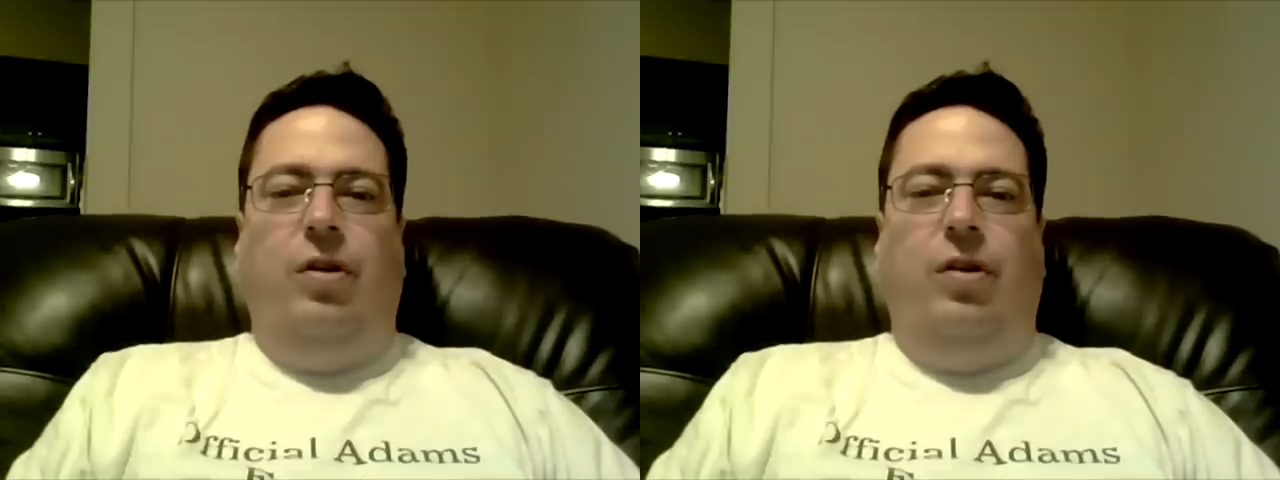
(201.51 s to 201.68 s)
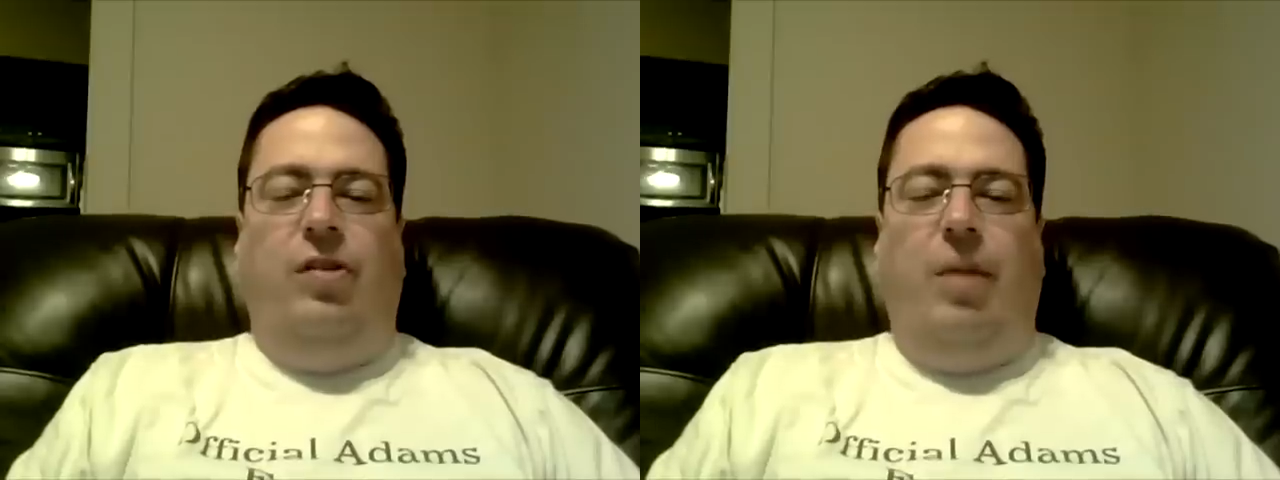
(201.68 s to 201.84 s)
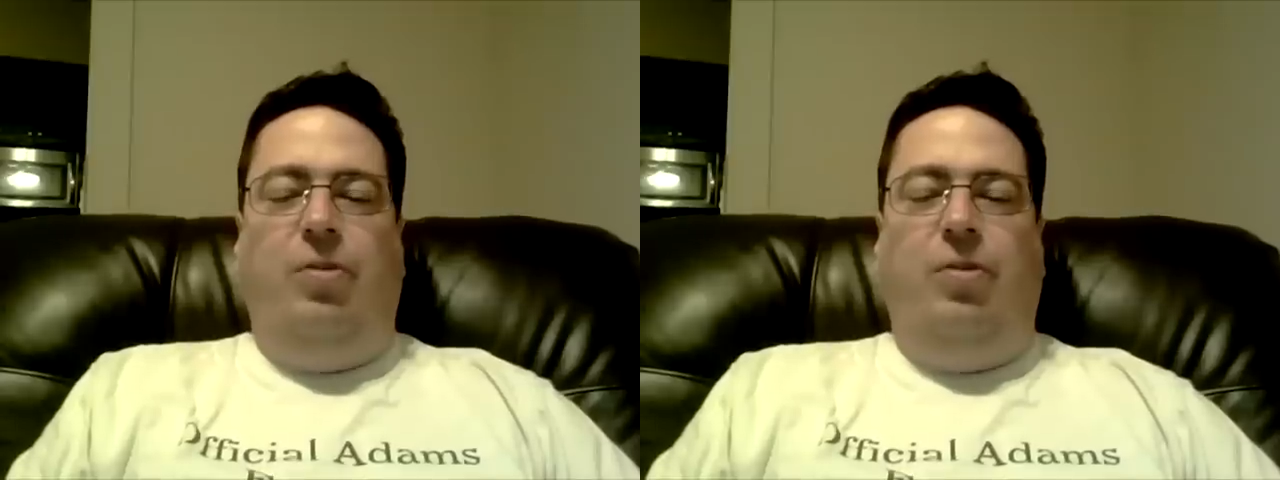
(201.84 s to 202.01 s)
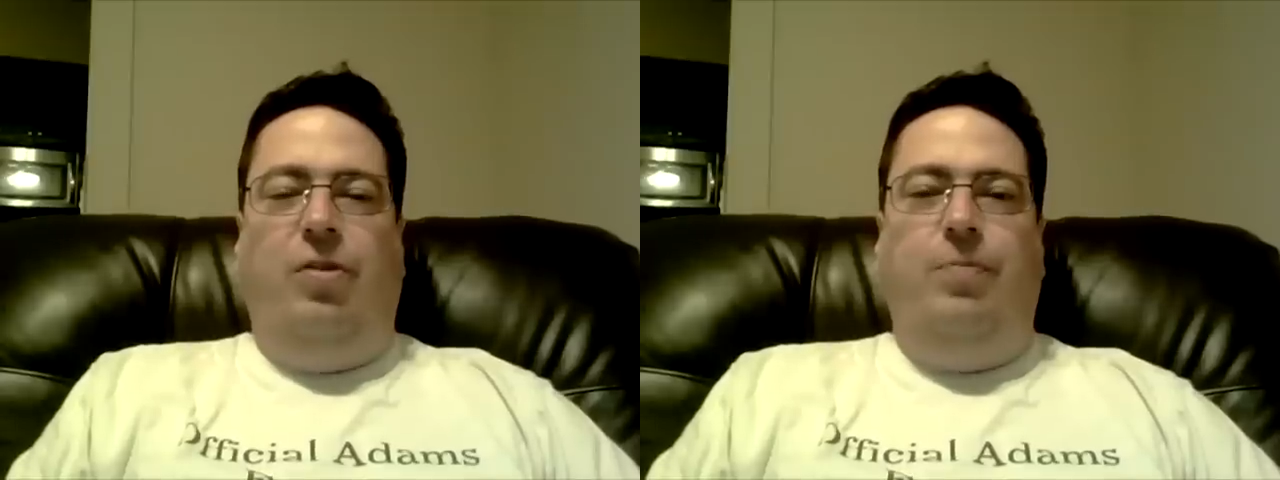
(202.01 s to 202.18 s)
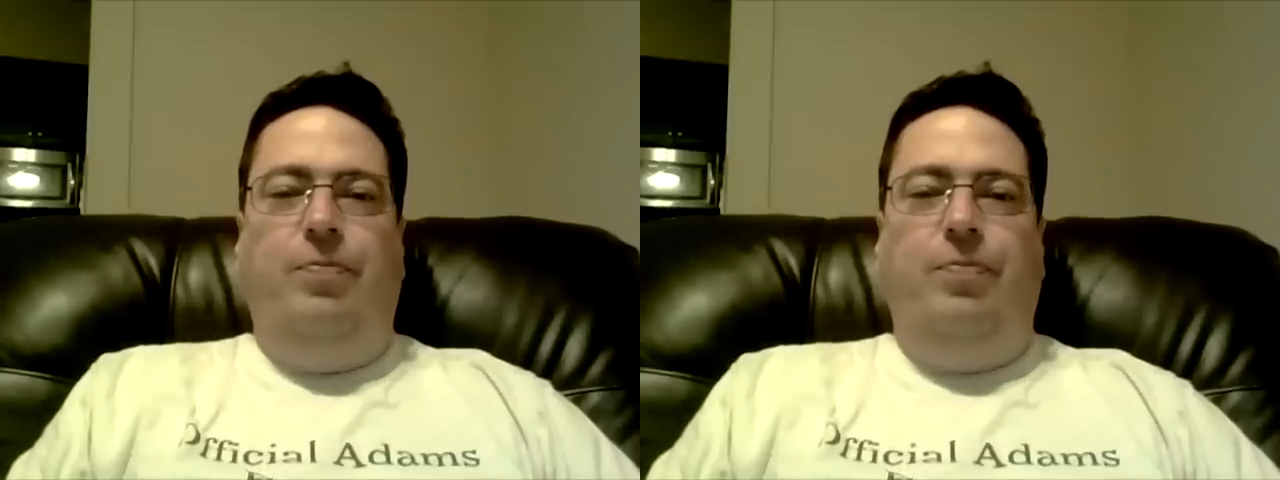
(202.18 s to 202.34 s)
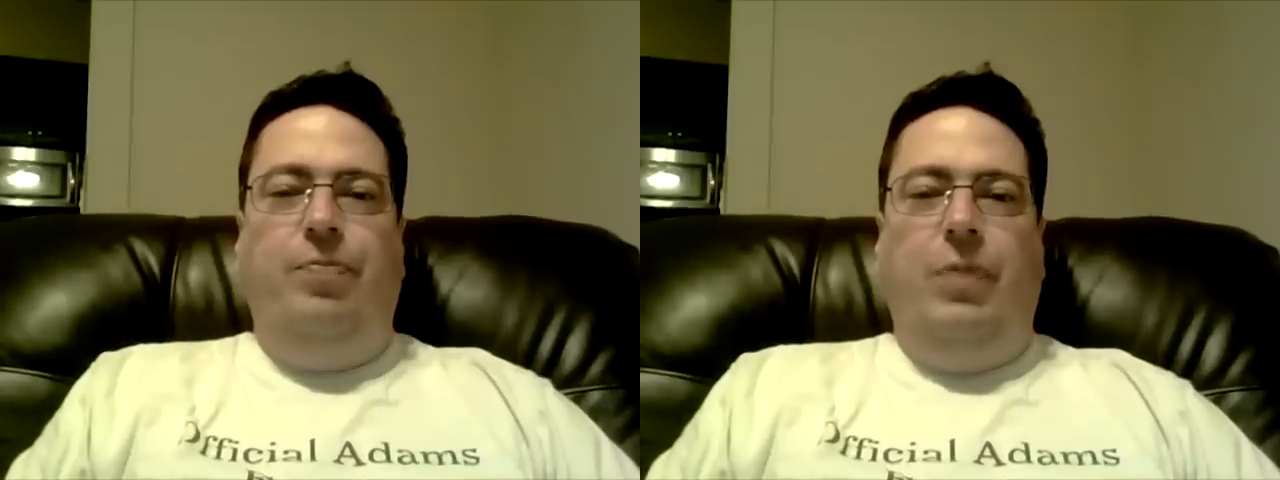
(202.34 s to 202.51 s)

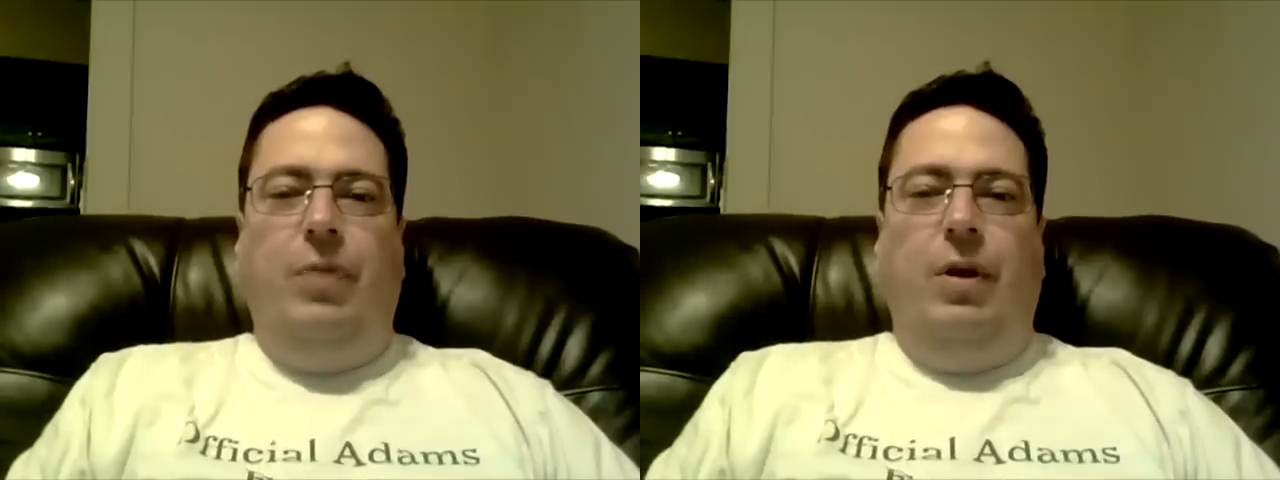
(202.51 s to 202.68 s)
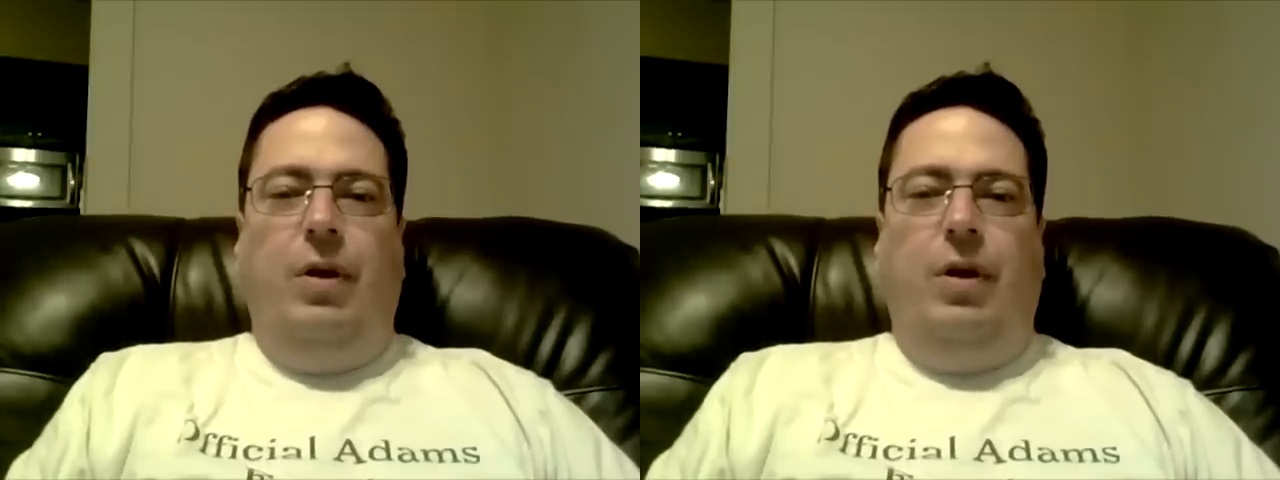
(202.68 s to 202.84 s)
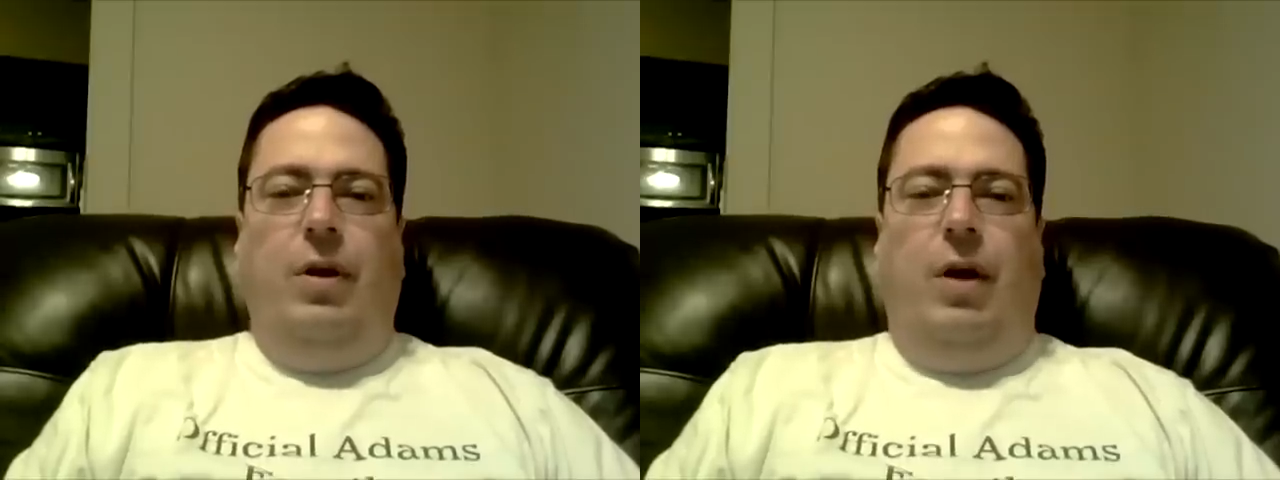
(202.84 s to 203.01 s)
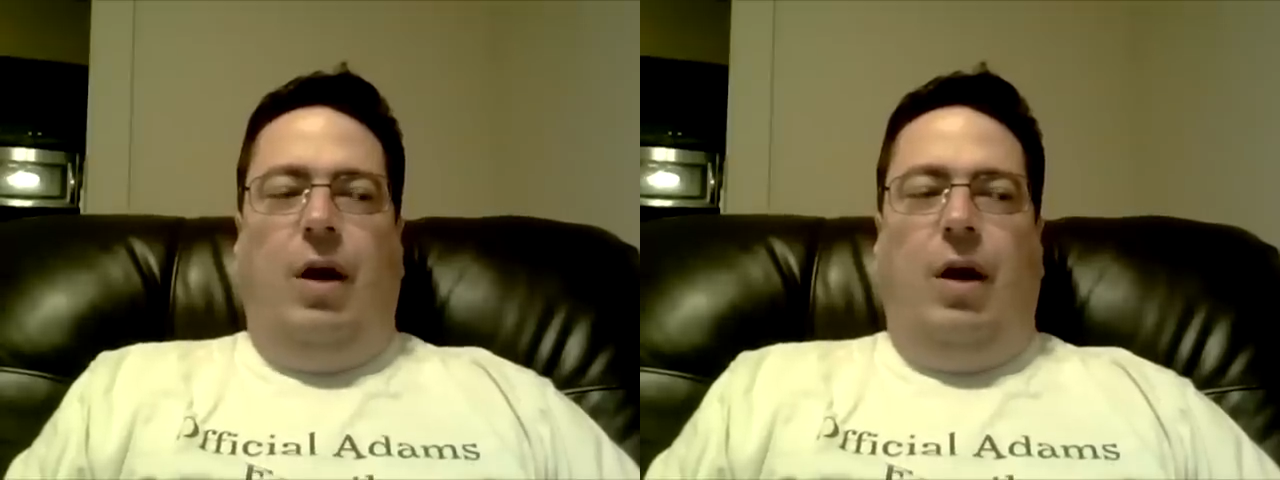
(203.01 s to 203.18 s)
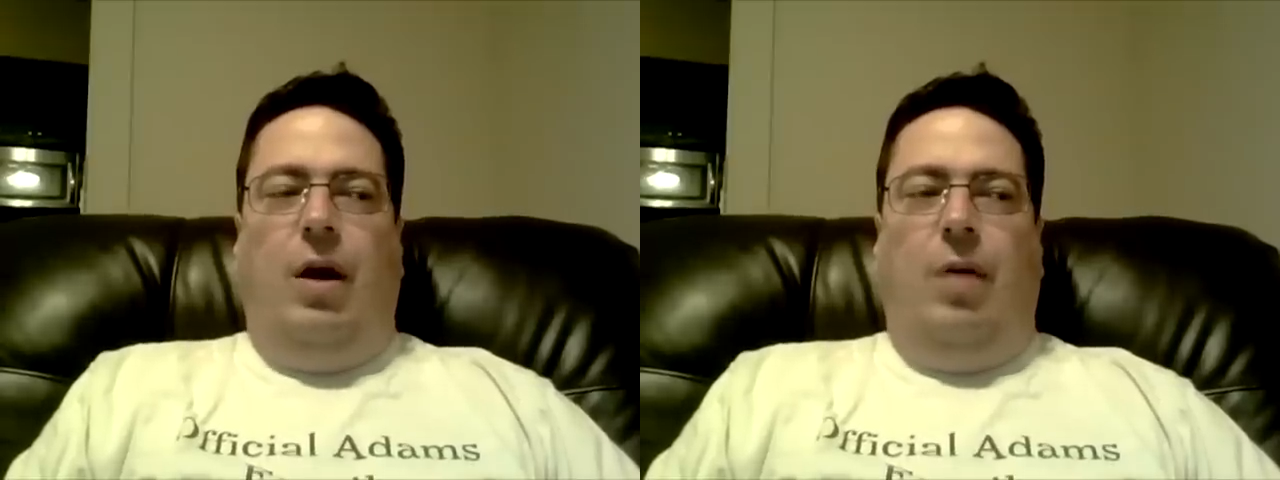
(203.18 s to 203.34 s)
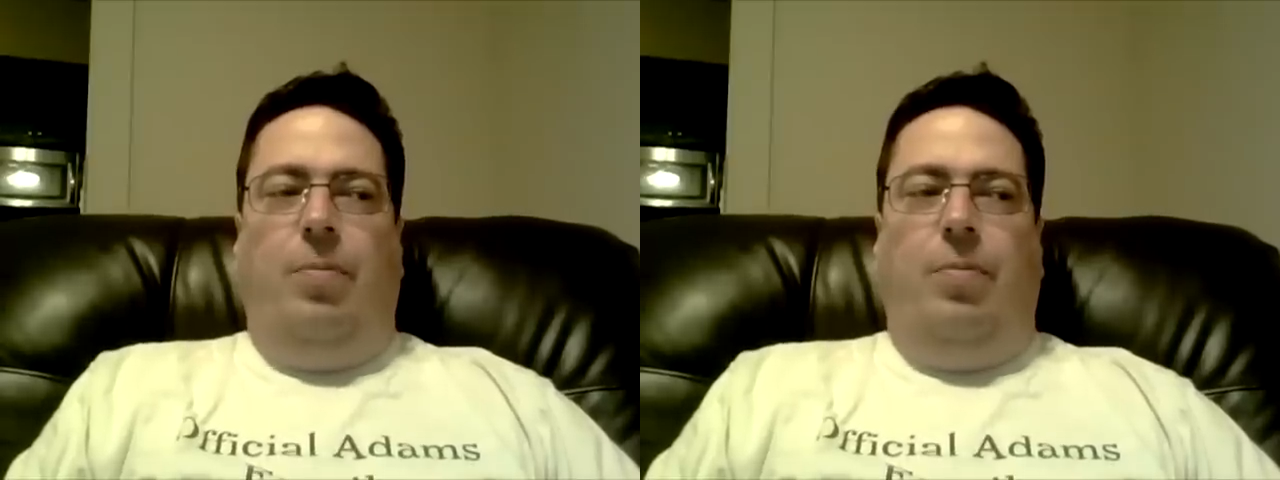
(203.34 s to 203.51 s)
deception.
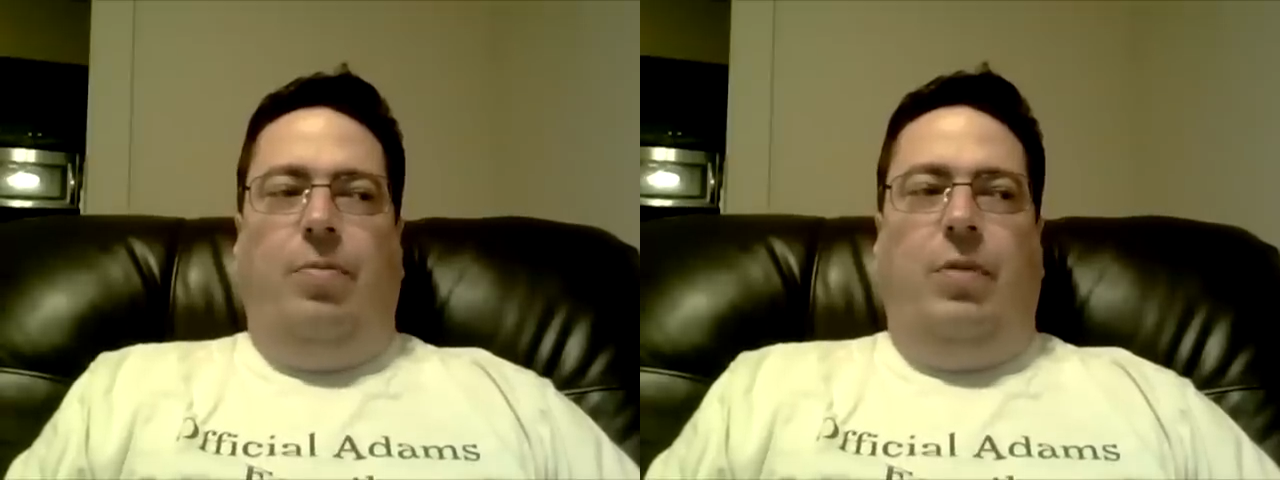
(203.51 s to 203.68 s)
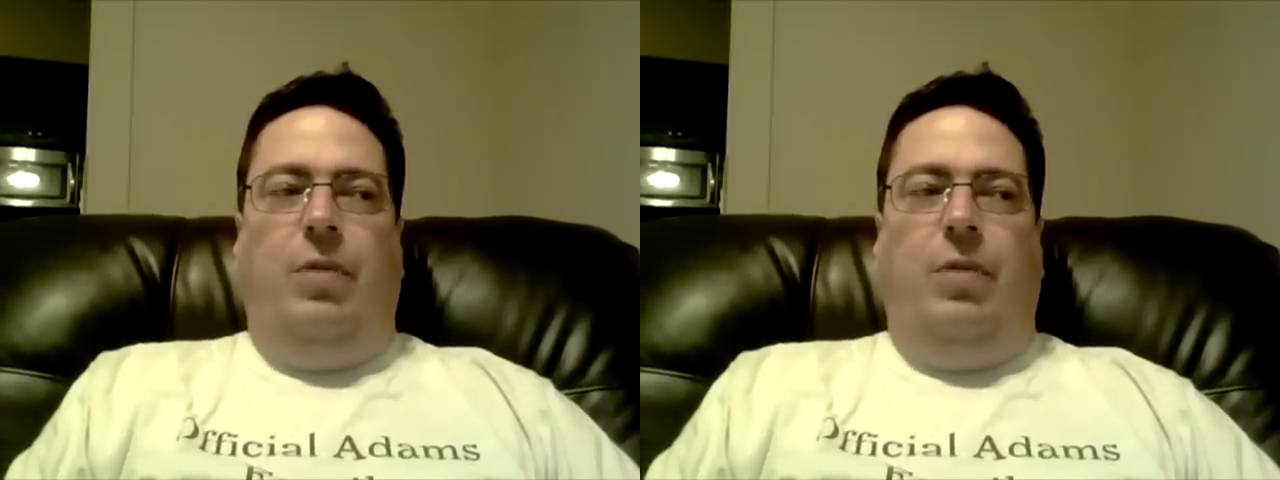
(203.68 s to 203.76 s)
Not